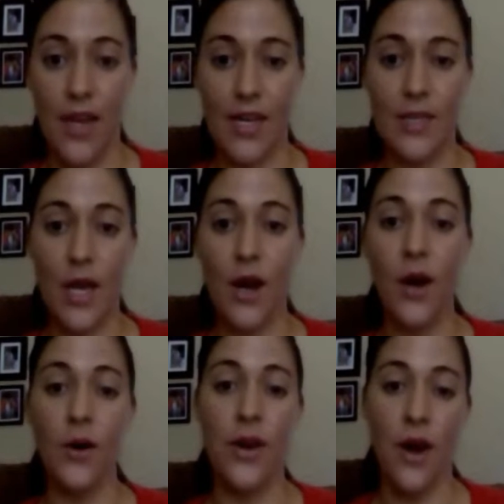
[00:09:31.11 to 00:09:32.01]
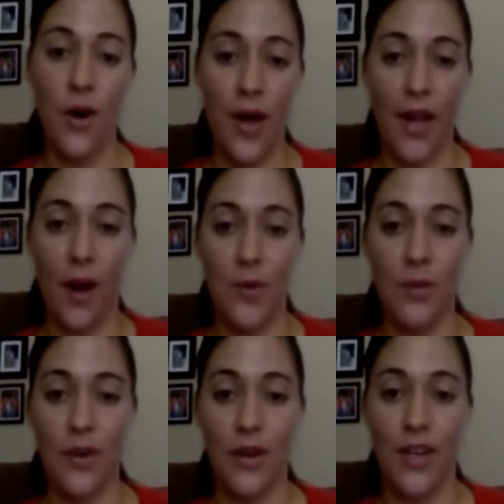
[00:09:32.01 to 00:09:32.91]
And I said, oh no, I got my
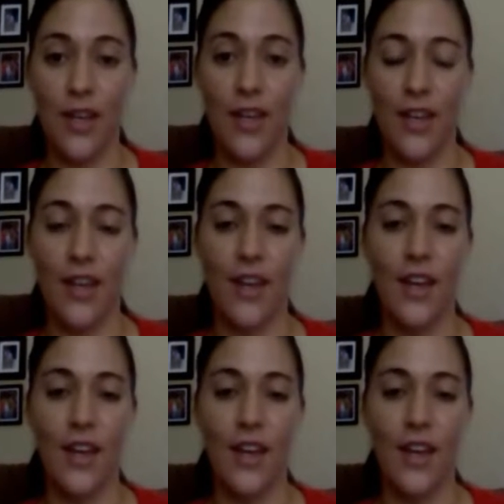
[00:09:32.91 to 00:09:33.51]
period,